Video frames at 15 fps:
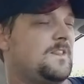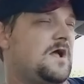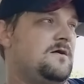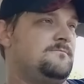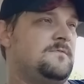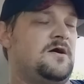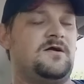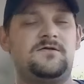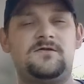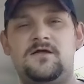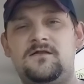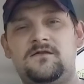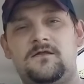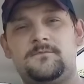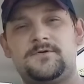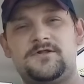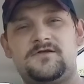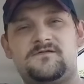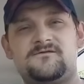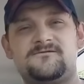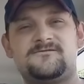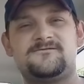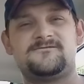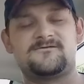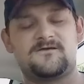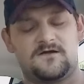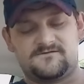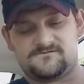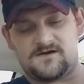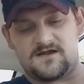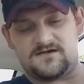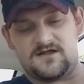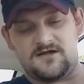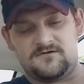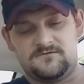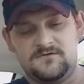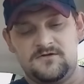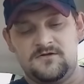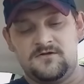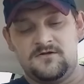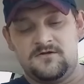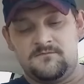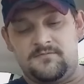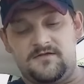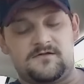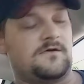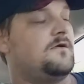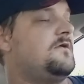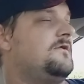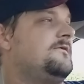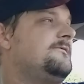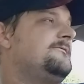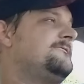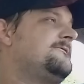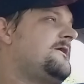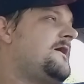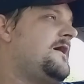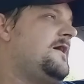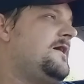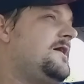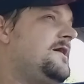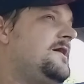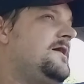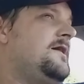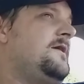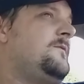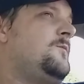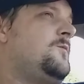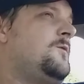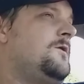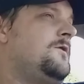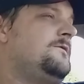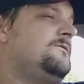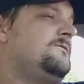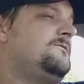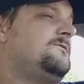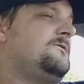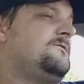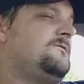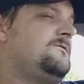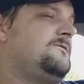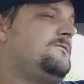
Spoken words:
I'm not at liberty to discuss right now because I want to